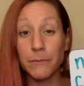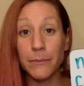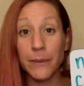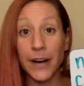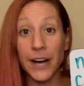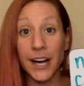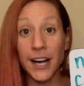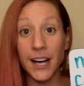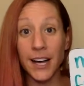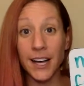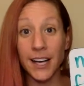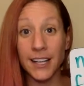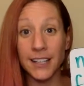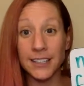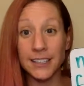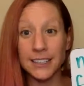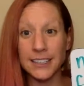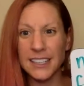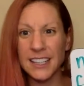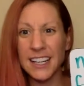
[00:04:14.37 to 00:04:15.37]

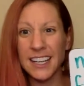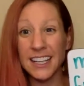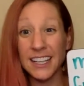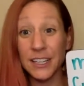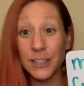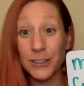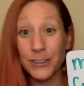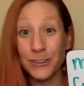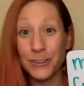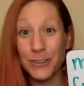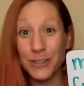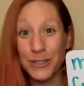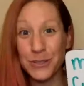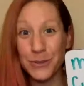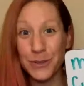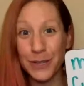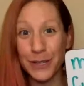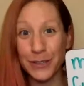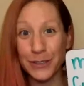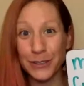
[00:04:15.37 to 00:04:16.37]
bug. Can you do
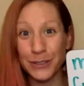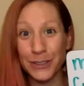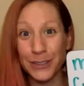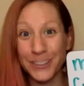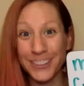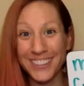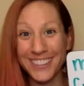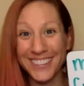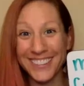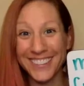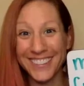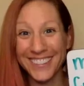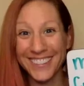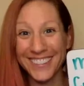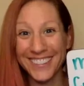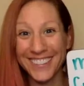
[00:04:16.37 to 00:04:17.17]
this one on your own?